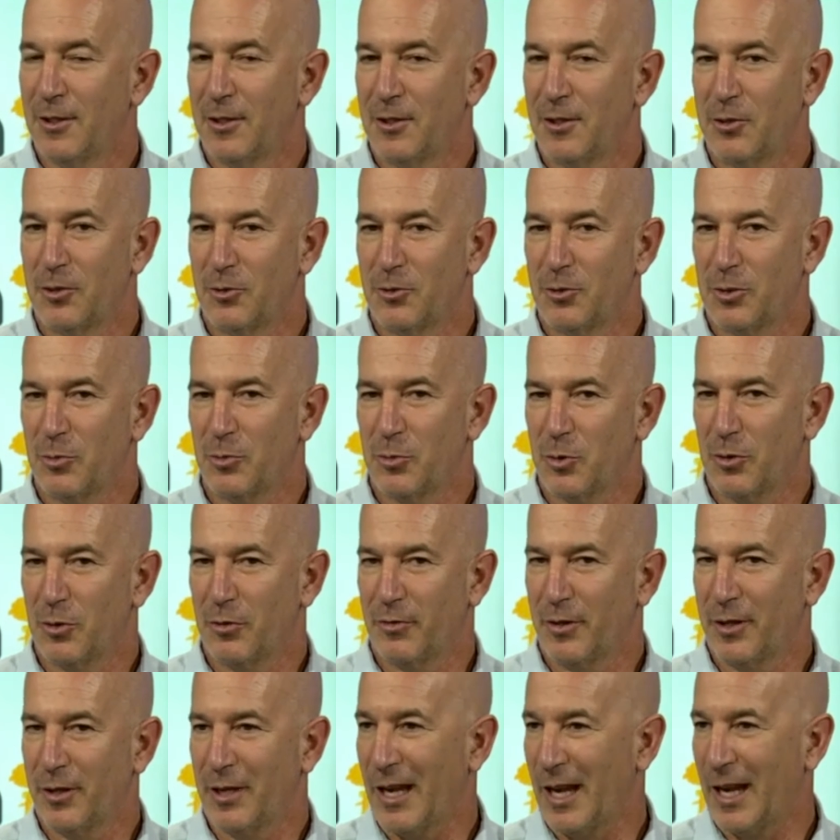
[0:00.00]
There's some sort of
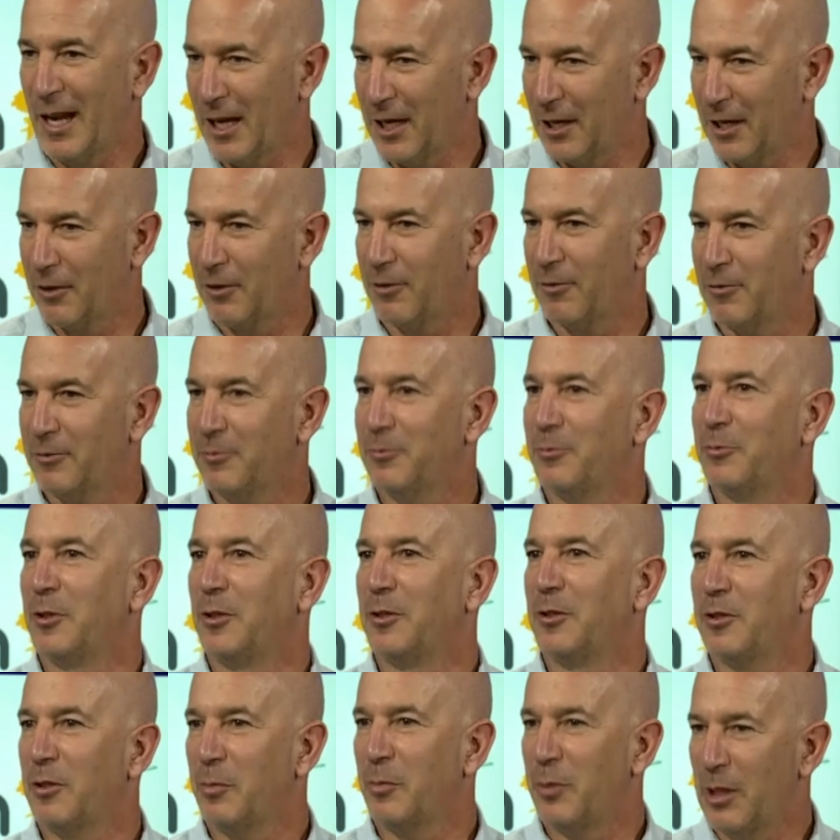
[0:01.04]
a hunger
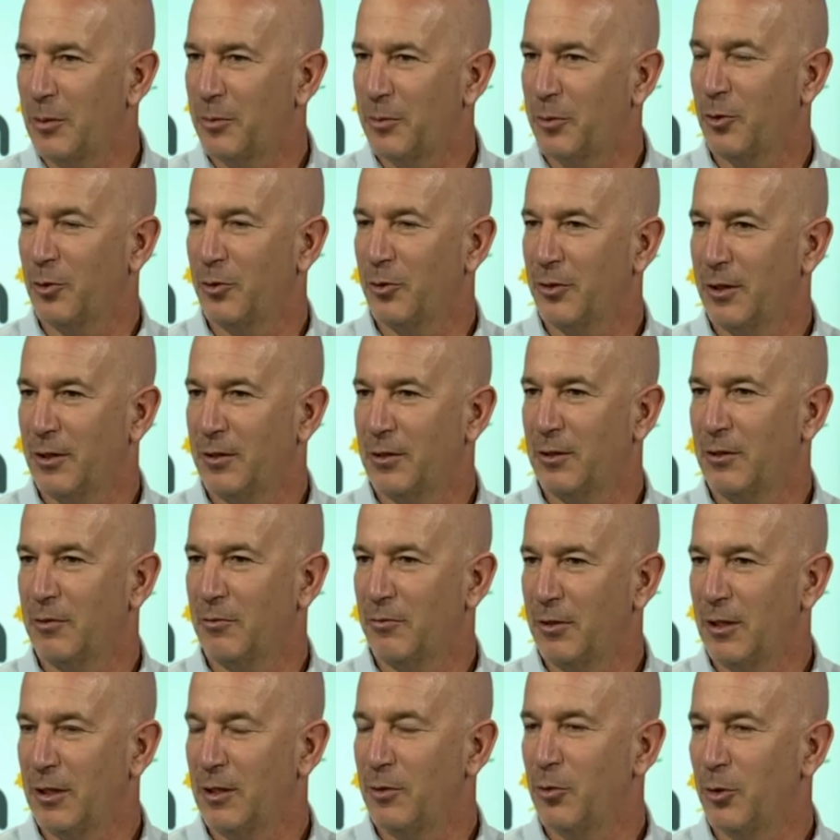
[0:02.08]
in the people that they
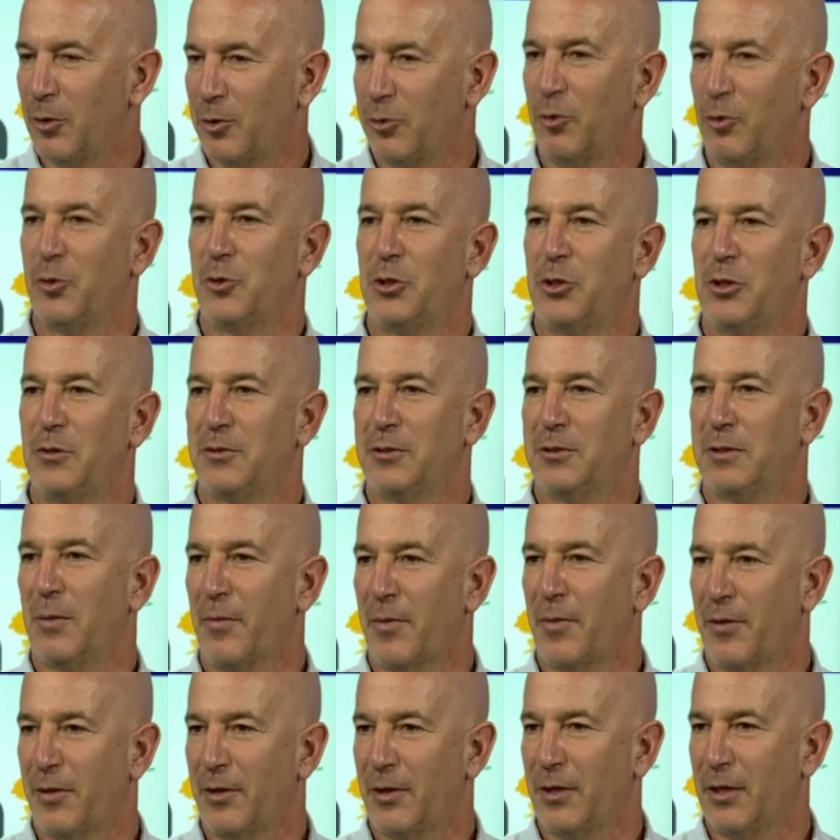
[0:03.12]
really want to achieve
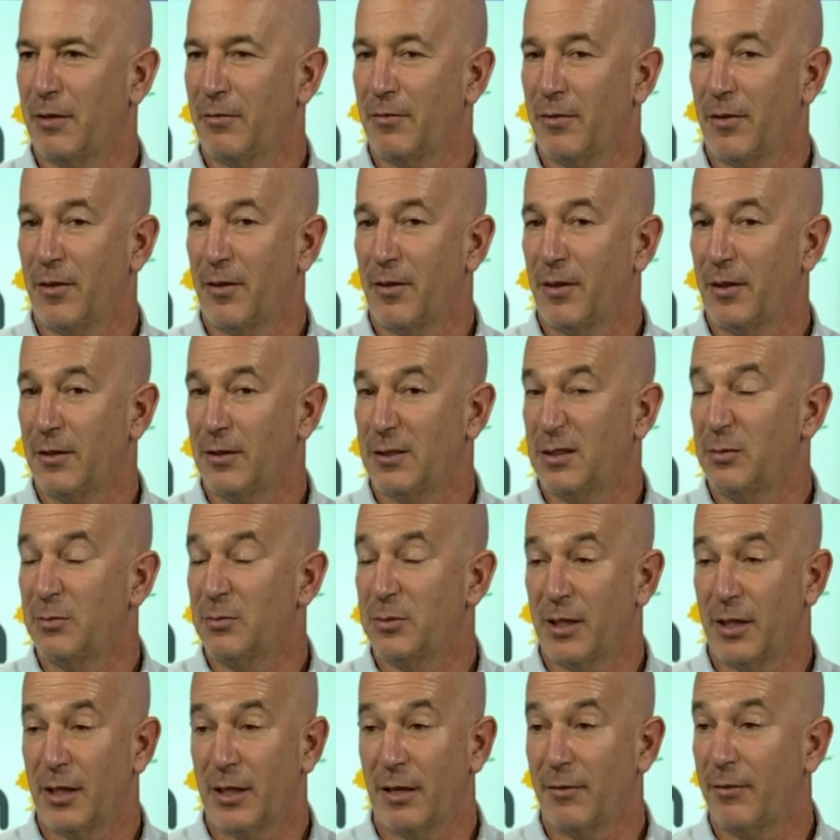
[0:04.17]
something. Everything seems
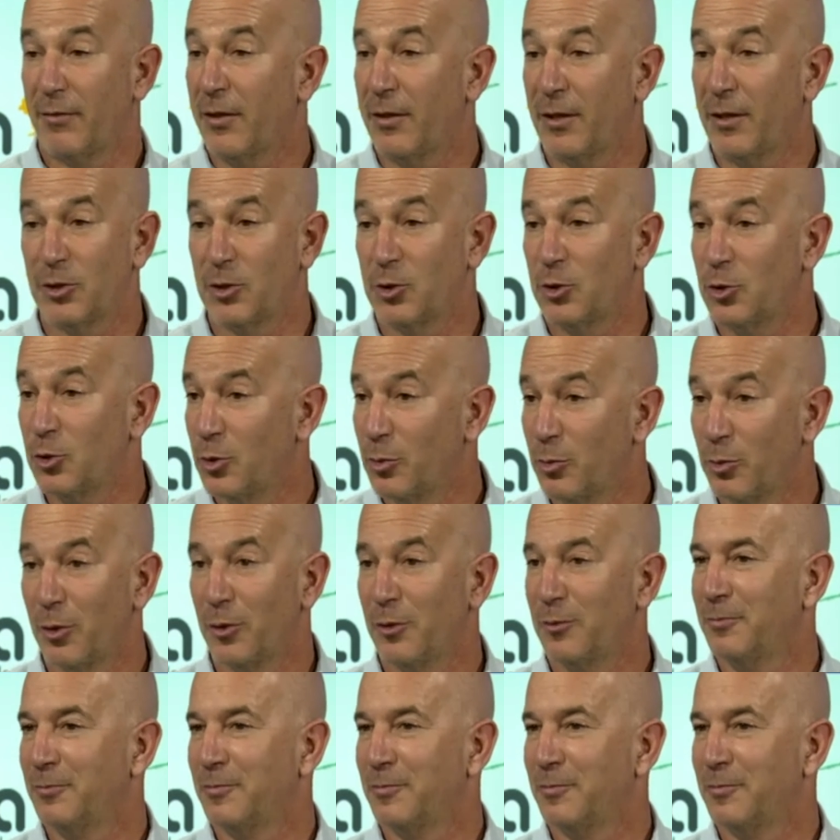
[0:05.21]
like everything is doable.